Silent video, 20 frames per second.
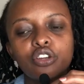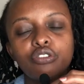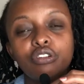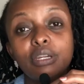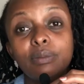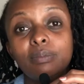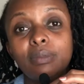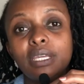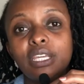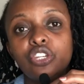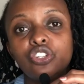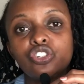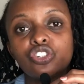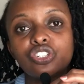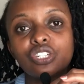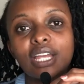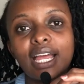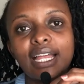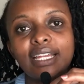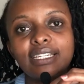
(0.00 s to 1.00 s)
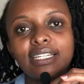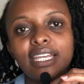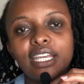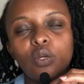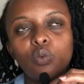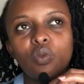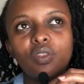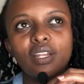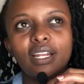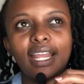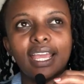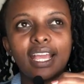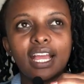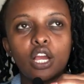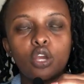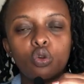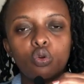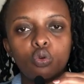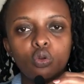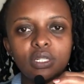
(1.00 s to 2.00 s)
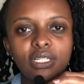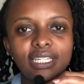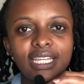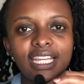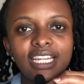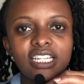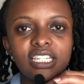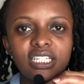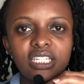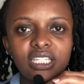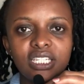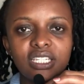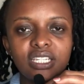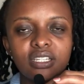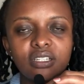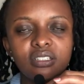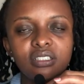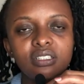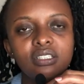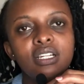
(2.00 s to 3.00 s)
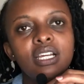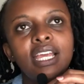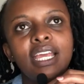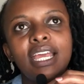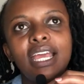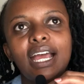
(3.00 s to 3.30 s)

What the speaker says: creamish curtain with like a golden detail.